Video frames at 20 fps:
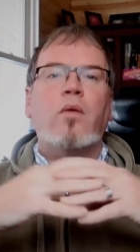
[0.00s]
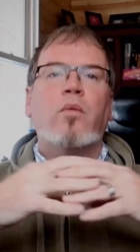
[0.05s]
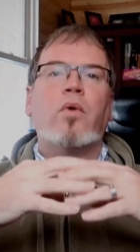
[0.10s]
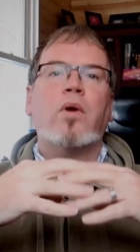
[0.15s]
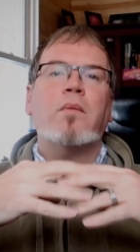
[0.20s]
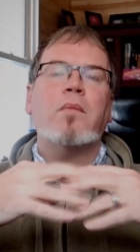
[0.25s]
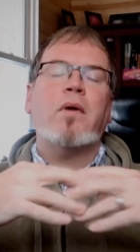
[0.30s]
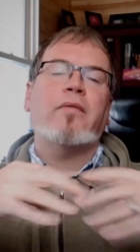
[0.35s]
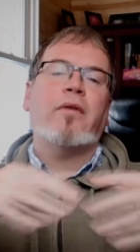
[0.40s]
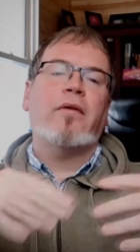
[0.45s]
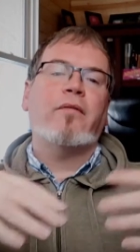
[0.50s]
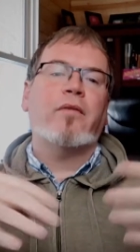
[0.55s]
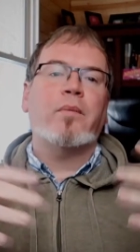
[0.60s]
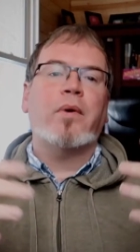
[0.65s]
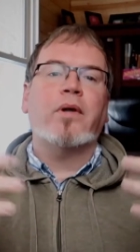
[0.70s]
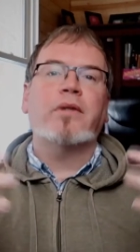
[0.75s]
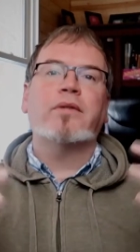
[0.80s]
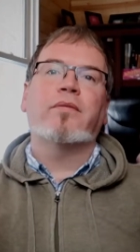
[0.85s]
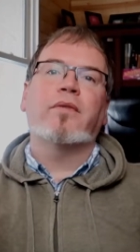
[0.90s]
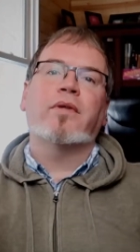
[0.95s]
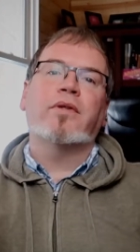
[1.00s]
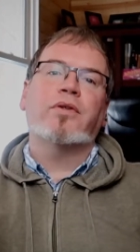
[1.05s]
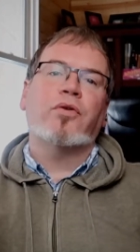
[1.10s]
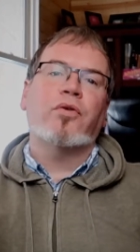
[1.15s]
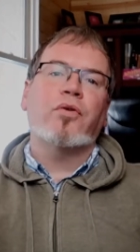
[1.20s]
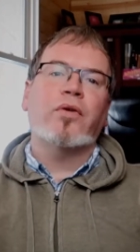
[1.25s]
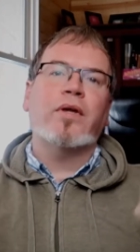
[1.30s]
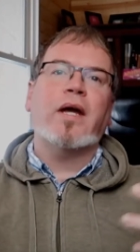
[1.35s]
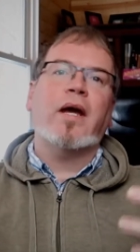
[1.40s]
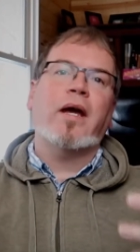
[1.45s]
One of my favorite parts of this
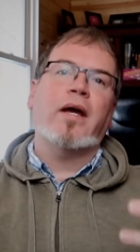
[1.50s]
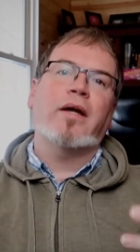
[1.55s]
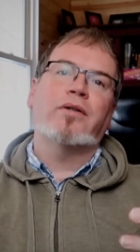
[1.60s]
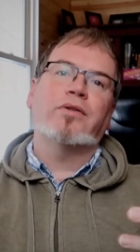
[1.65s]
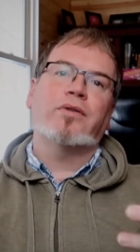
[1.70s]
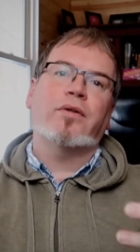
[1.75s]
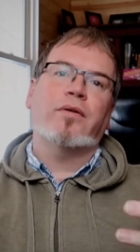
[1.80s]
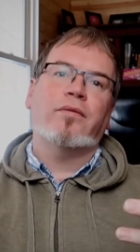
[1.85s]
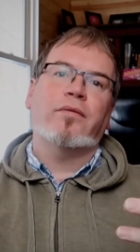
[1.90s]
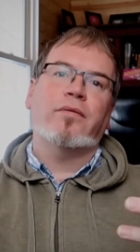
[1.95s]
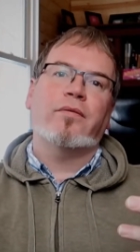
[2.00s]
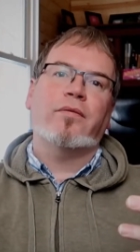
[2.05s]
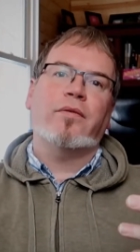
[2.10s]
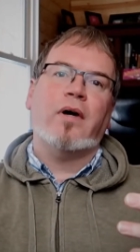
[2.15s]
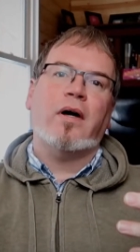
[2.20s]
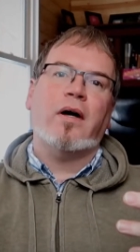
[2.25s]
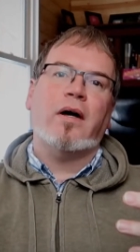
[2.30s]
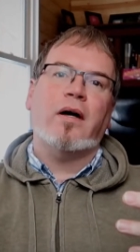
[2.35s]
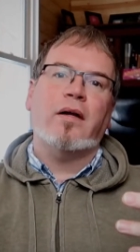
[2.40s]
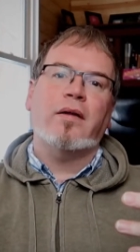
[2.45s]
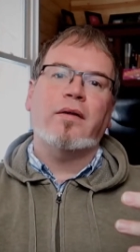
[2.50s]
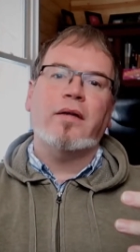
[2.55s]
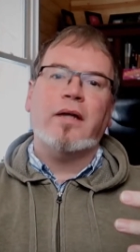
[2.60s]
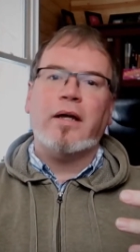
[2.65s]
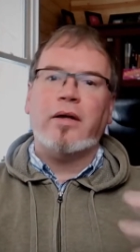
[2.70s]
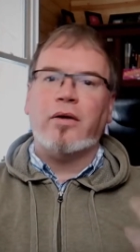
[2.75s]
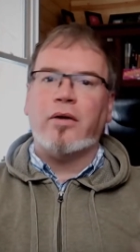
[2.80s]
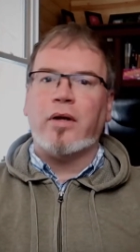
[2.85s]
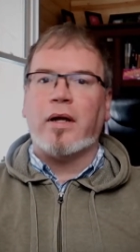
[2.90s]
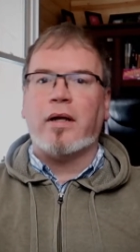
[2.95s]
early age of the
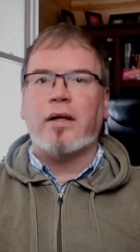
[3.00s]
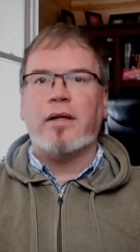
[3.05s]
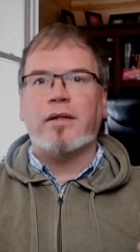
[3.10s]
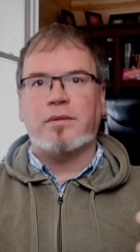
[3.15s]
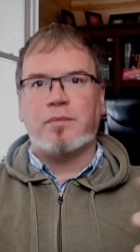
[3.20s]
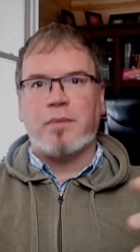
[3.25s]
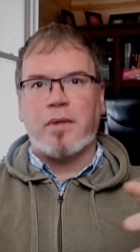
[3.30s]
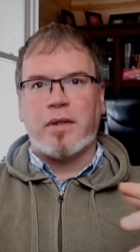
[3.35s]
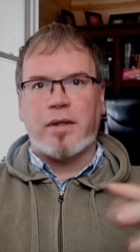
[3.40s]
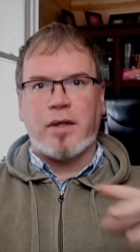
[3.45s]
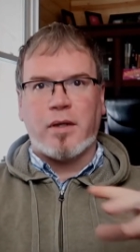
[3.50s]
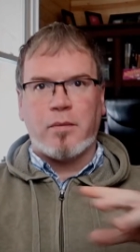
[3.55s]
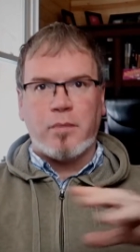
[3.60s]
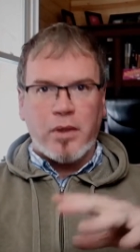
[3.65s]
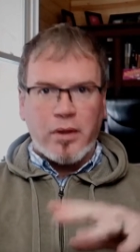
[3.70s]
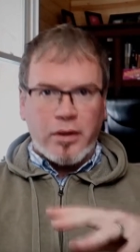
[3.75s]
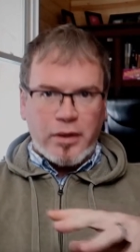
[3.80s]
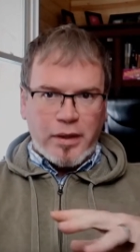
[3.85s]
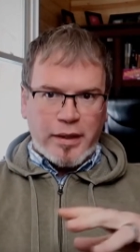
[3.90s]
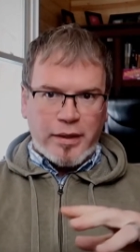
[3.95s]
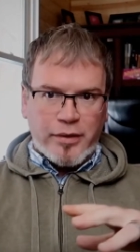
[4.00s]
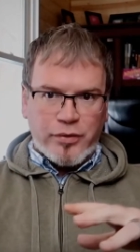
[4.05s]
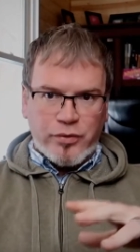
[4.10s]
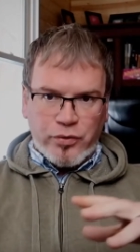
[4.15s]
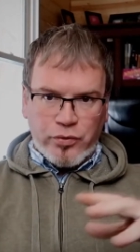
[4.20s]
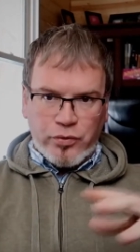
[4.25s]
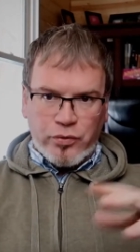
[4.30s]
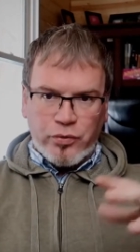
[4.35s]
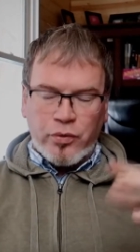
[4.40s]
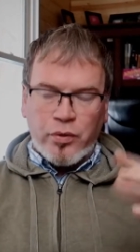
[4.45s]
internet has been the ability
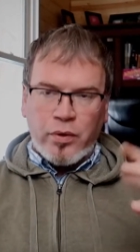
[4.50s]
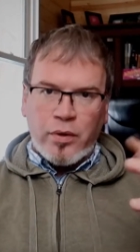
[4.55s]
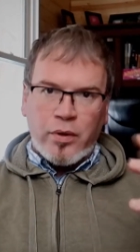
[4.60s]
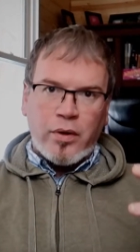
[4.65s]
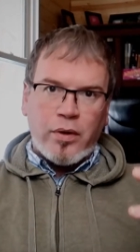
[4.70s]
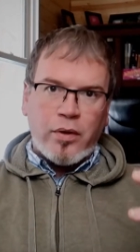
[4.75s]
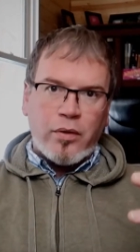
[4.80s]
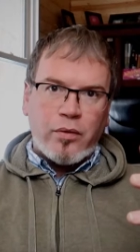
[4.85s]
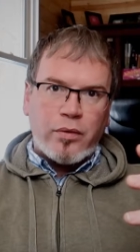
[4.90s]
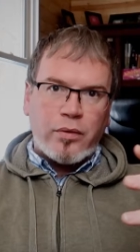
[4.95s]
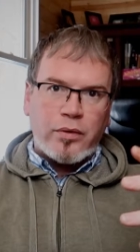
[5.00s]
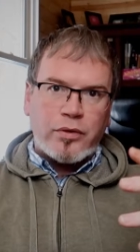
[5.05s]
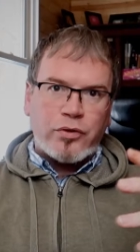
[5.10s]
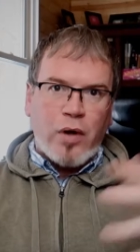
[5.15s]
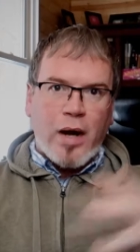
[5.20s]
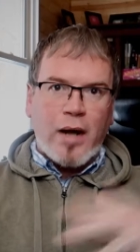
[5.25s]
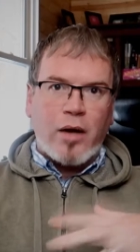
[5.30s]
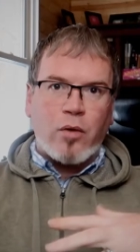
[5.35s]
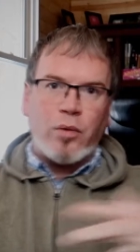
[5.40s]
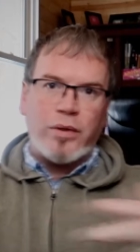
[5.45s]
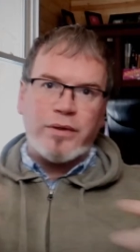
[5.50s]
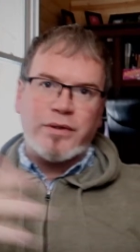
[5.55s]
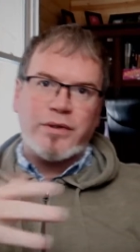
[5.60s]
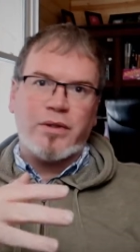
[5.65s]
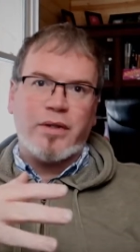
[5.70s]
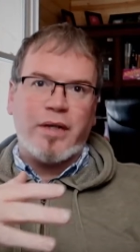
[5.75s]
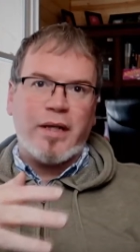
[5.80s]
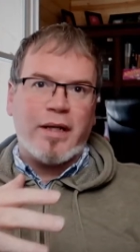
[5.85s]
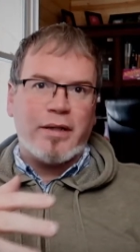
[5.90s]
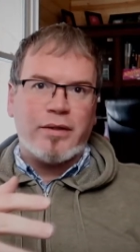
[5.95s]
to track one's
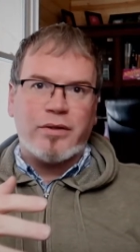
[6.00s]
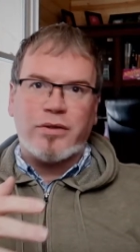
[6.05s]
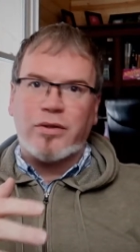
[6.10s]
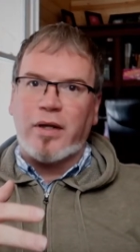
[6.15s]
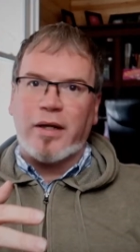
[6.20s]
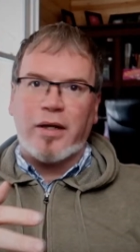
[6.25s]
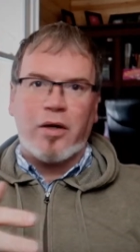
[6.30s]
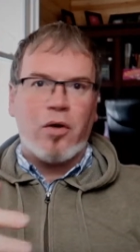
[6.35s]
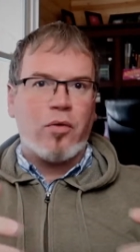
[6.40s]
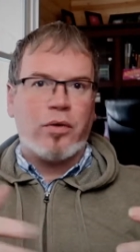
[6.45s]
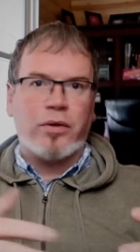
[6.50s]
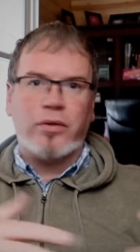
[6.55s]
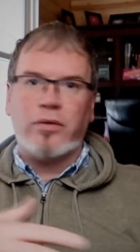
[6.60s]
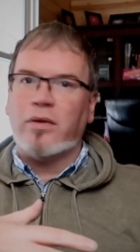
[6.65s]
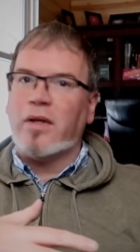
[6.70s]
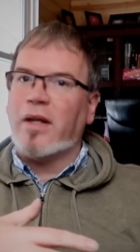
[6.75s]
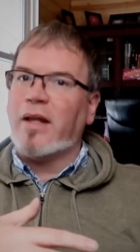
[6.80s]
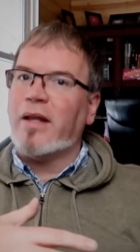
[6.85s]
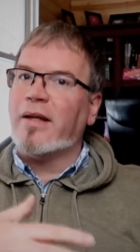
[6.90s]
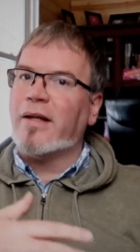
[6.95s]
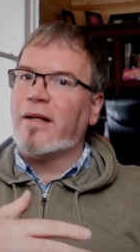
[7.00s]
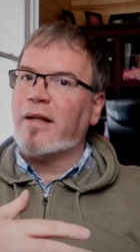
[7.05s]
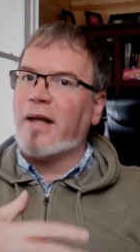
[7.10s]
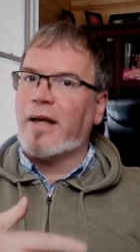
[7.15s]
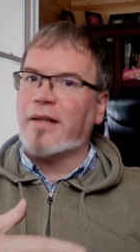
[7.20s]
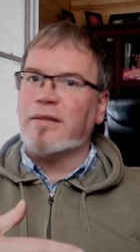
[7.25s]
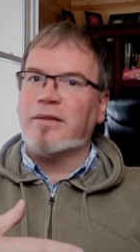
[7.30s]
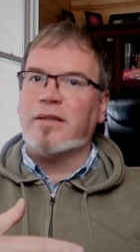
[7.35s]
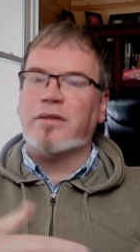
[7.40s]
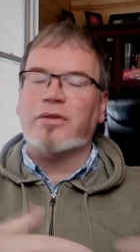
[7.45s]
lineage, like going to an
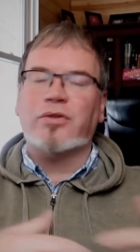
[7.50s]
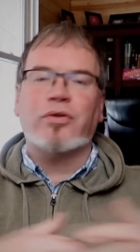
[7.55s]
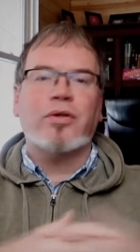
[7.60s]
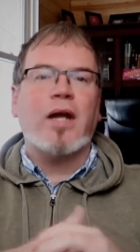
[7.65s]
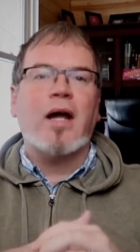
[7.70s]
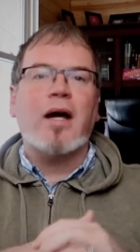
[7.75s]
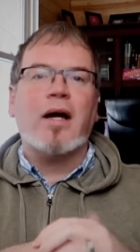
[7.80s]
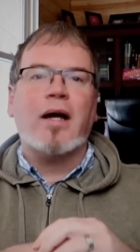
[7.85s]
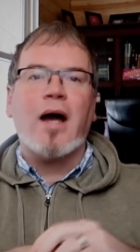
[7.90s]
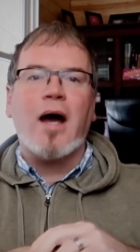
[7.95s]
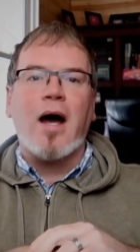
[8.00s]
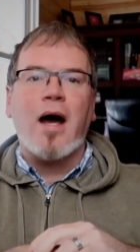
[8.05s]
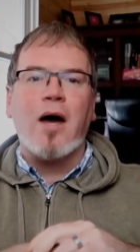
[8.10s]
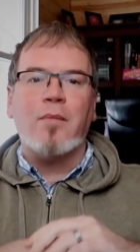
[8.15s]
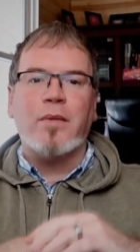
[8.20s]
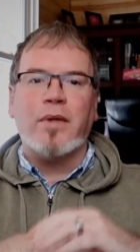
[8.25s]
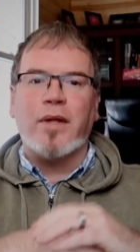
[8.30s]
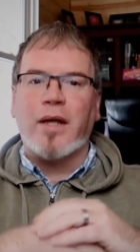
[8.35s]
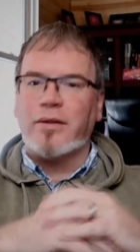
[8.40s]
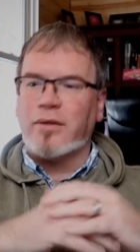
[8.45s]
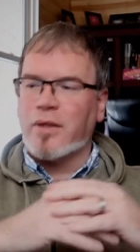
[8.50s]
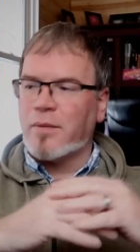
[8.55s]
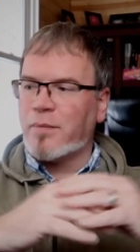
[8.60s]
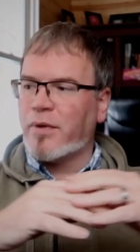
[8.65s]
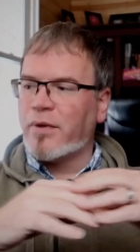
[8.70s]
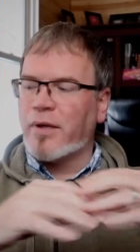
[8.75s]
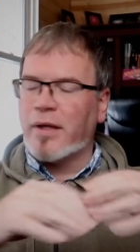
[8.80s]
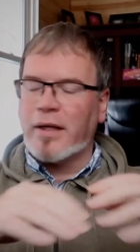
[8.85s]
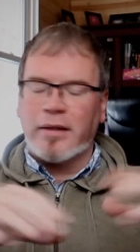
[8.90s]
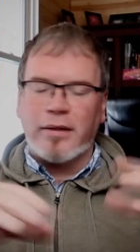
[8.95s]
ancestry.com and that type
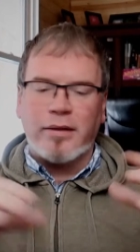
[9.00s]
of thing.